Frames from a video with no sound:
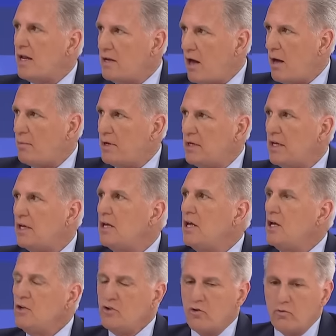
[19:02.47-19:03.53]
nominee
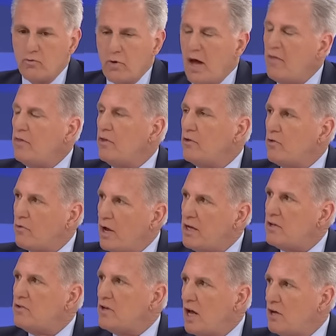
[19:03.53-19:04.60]
to run the
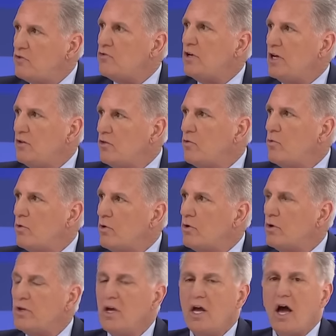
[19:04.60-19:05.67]
greatest country in the
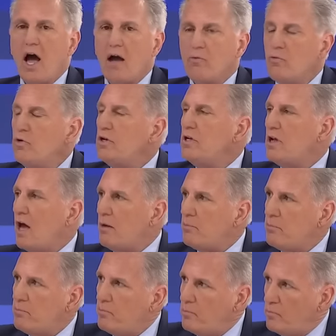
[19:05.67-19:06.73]
world, I would not
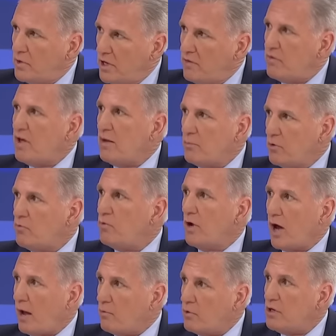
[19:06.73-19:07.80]

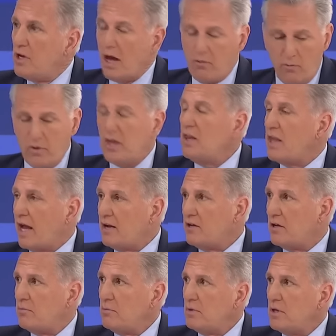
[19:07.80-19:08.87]
reelect
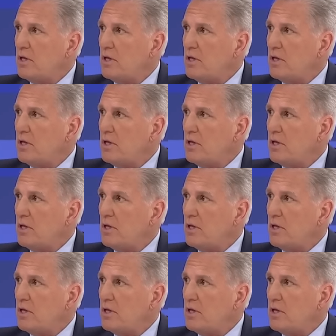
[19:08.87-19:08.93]
him.